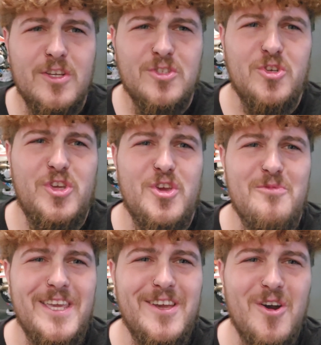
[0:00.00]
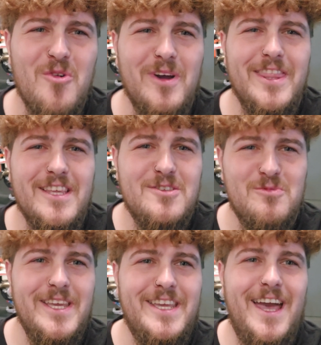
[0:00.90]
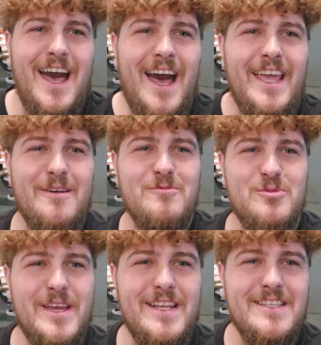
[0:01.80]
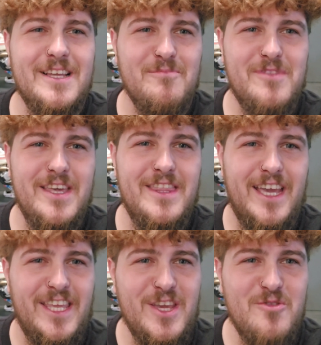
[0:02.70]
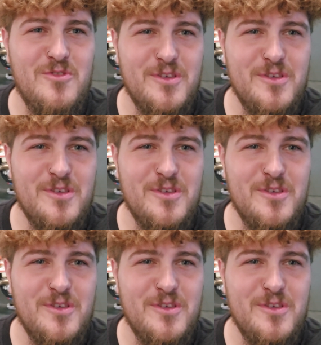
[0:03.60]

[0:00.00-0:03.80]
So here we go, and this week I am doing something that you,